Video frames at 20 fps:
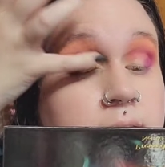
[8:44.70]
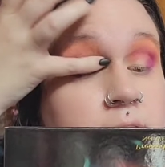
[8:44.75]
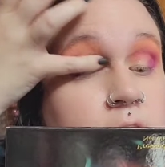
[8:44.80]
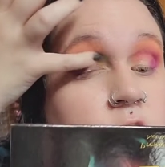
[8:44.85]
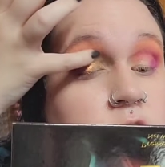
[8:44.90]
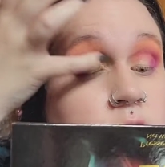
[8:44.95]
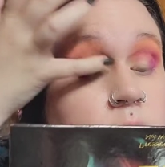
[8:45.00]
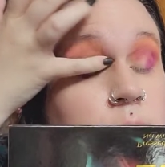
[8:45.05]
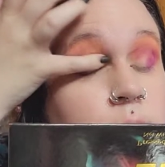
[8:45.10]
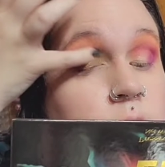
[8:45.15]
that
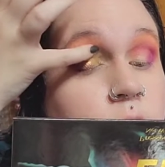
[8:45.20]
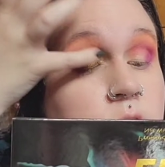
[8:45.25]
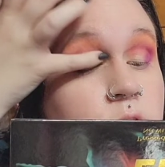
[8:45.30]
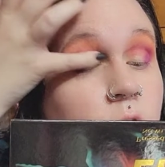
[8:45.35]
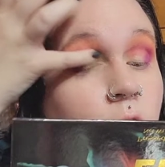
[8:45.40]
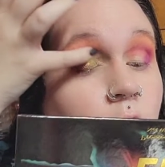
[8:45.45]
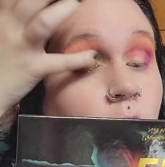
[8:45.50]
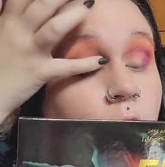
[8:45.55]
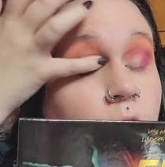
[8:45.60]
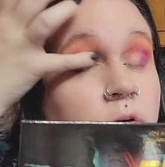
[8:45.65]
the
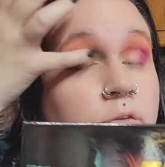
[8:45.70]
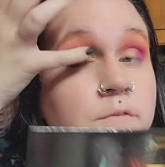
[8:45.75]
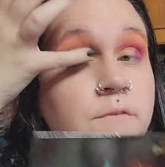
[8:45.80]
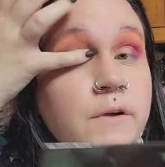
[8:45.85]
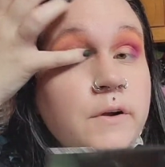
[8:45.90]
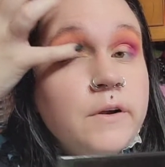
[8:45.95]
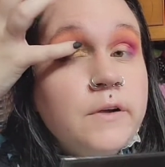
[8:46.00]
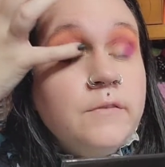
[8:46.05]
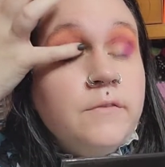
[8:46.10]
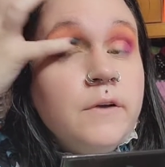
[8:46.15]
shimmers are
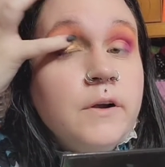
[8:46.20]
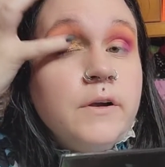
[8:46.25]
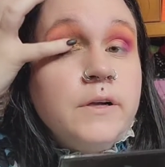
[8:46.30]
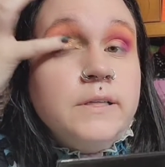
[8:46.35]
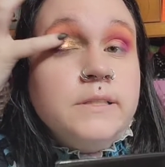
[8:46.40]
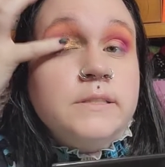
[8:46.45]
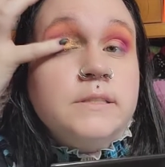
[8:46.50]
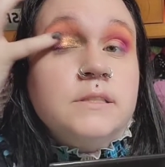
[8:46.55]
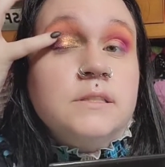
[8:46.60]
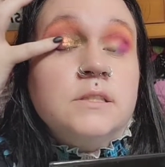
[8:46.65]
very,
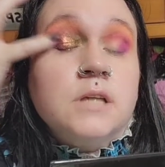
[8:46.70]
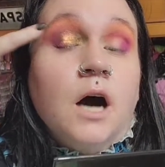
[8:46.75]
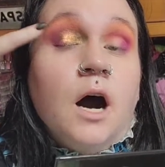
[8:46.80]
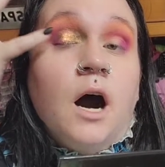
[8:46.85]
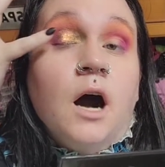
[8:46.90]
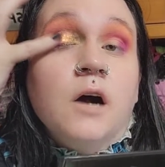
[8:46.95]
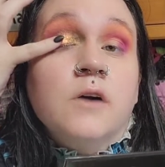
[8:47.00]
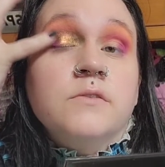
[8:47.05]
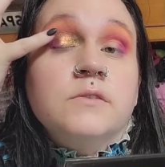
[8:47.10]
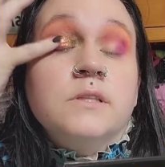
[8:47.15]
very
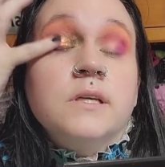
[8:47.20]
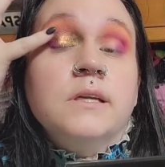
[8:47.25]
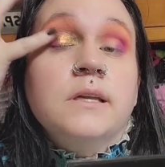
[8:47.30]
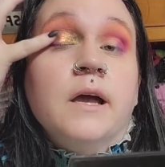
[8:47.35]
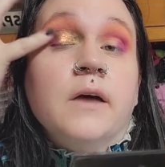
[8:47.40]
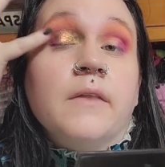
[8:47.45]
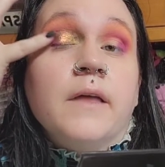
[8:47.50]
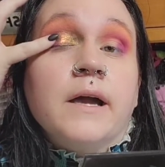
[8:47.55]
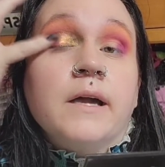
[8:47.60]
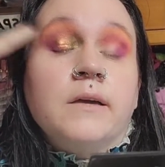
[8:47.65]
soft.
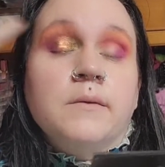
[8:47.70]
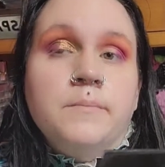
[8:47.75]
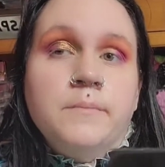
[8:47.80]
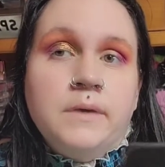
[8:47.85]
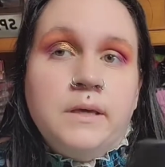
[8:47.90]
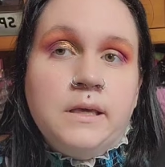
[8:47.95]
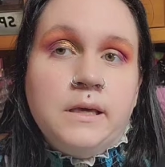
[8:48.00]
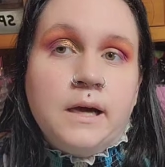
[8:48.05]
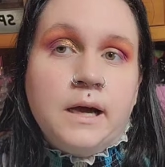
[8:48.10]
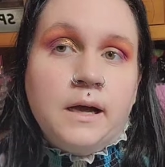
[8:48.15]
Now that can
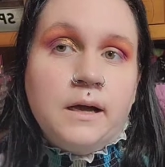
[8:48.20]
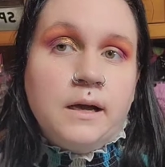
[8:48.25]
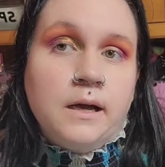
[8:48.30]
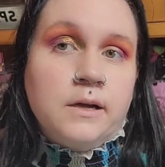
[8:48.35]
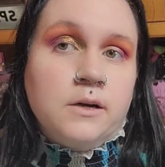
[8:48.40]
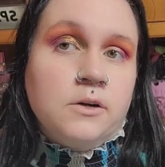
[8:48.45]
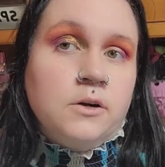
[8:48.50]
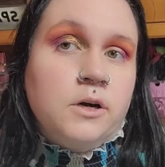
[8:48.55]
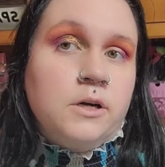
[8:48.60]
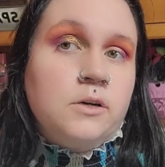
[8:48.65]
be
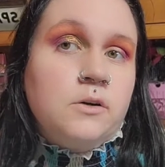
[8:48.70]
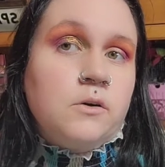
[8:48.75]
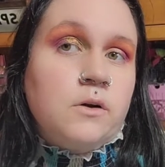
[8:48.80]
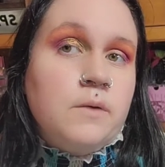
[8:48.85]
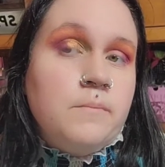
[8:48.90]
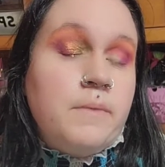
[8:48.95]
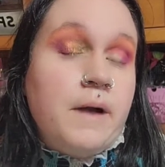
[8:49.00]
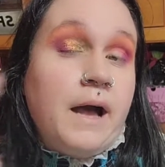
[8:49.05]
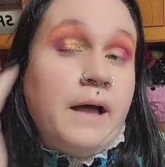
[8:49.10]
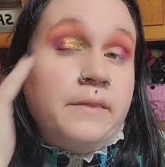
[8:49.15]
a good
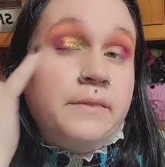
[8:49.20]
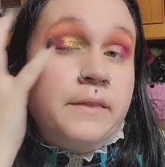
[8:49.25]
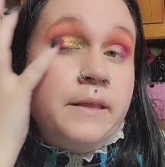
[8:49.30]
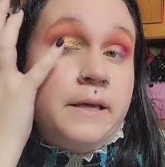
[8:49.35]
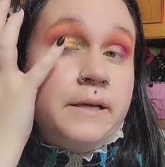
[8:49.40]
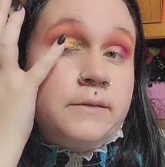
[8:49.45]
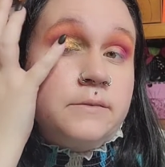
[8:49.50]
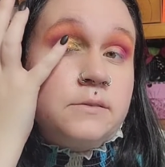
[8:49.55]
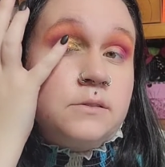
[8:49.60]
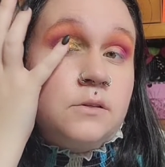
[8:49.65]
or a bad
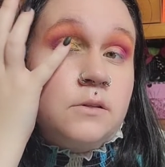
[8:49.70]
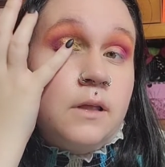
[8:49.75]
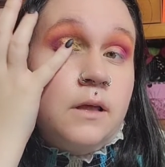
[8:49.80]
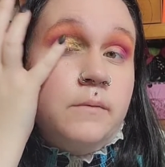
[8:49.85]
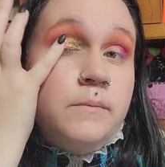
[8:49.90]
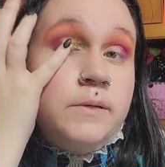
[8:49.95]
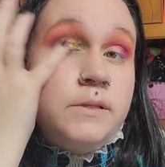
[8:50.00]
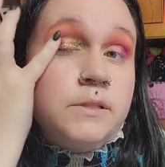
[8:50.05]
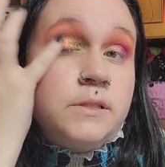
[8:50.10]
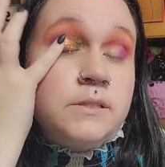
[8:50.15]
thing, so
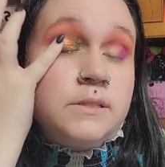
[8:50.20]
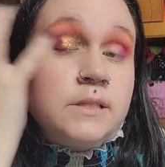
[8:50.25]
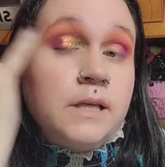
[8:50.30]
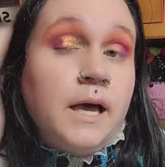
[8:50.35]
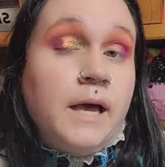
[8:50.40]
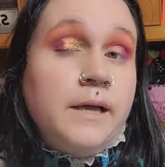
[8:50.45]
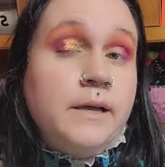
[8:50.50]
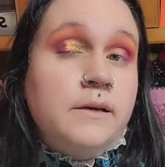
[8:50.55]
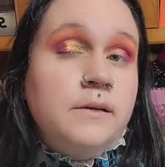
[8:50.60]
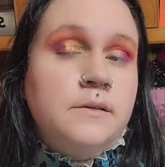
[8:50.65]
let me just
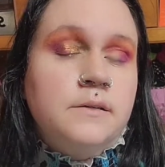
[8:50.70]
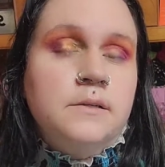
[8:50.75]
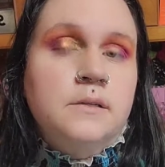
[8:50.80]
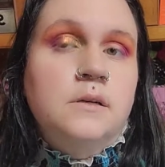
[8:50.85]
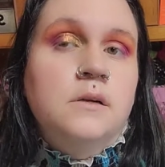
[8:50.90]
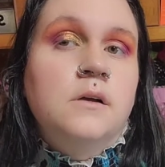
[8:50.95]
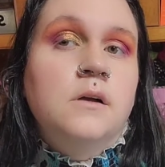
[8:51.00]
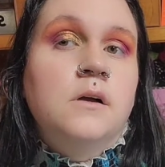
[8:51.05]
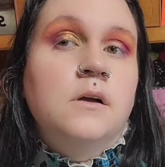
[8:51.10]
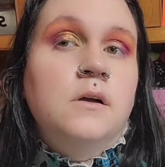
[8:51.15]
like
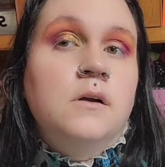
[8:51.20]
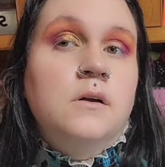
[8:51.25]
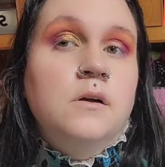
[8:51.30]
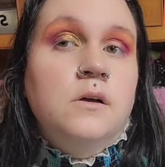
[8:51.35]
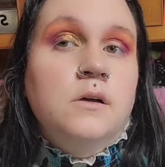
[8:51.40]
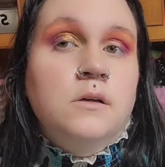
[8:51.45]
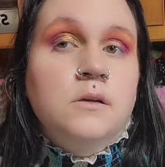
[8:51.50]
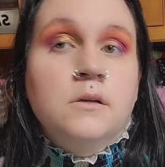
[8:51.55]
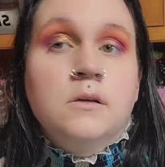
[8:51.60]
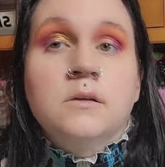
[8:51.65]

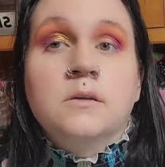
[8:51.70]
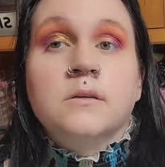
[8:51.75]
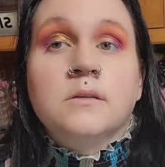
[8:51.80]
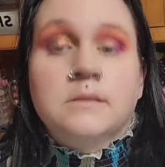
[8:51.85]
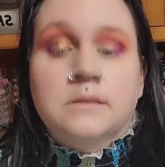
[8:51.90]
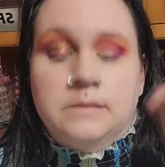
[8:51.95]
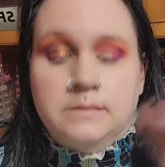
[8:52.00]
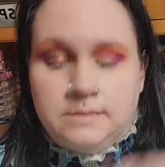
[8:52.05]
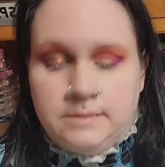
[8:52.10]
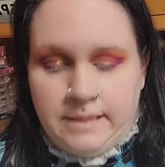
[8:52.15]

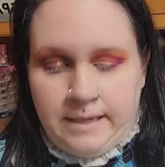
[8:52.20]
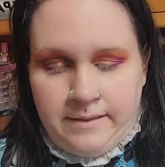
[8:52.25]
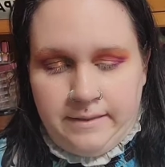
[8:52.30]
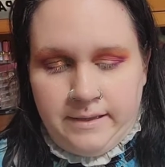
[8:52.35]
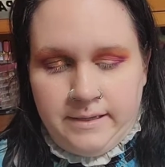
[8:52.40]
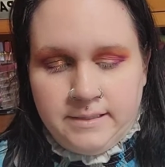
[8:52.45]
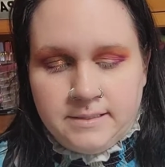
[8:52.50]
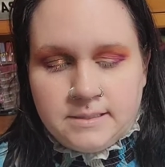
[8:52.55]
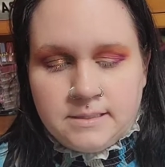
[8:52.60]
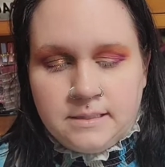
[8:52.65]
say
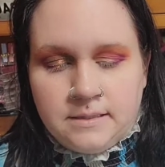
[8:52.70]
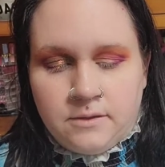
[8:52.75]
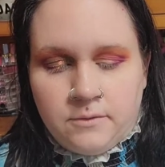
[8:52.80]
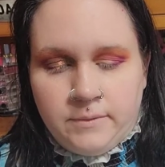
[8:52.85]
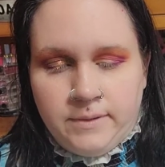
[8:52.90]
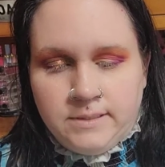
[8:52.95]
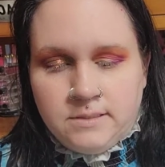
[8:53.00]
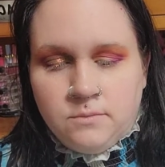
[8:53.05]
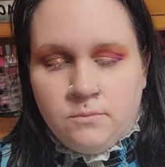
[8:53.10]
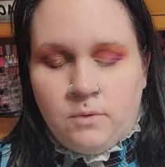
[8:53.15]
this.
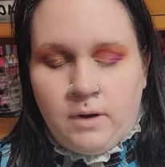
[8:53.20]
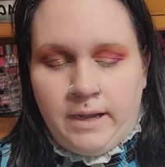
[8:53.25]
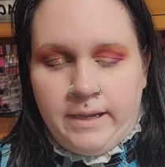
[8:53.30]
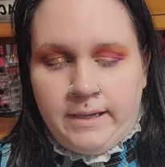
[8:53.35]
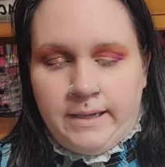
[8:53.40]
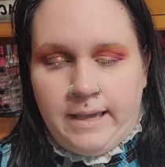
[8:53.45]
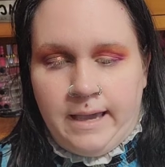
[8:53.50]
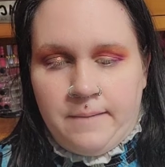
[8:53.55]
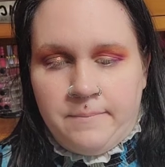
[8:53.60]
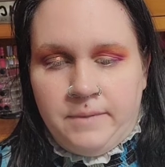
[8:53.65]
The reason why
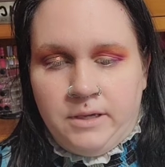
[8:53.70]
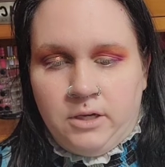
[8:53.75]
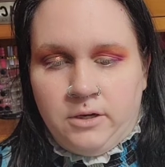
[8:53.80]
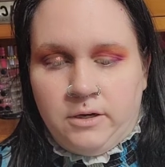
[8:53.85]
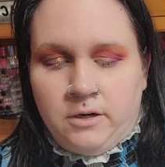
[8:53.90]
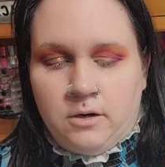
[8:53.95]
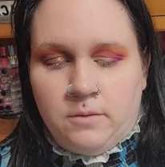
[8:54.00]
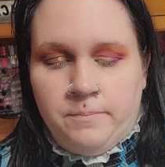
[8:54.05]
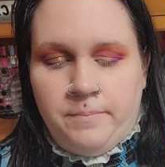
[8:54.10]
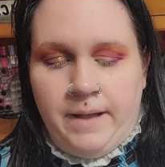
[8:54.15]
it can be
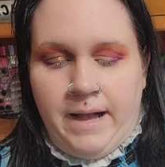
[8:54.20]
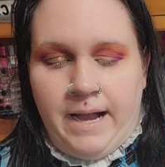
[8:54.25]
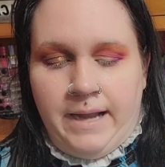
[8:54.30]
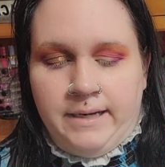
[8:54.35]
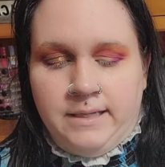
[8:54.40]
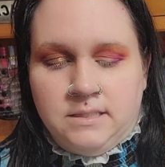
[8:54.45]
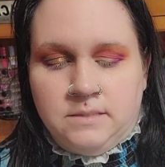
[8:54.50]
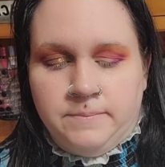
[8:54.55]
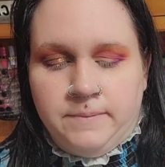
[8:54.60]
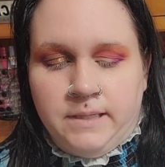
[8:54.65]
good or
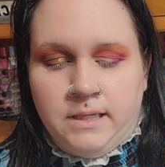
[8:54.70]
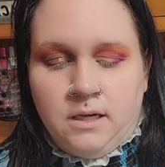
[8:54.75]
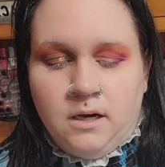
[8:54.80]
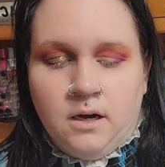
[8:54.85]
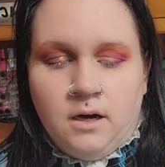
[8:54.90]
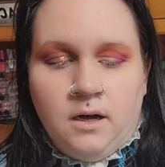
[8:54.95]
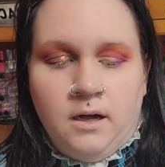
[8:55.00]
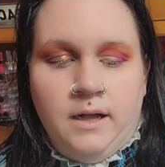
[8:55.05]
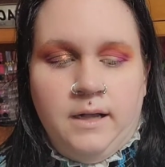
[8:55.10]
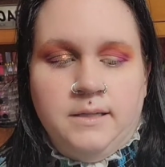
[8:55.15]
bad is
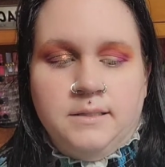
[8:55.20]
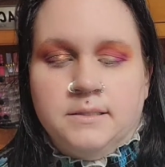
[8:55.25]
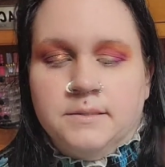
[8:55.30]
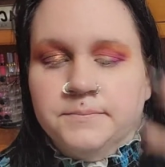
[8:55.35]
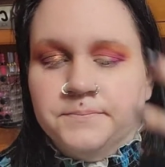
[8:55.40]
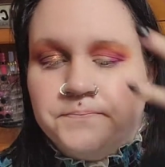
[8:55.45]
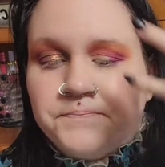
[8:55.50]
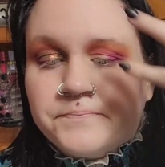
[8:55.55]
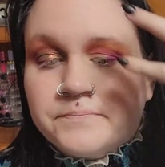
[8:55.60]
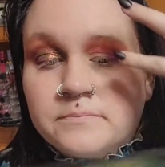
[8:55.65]

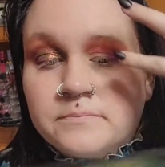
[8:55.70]
because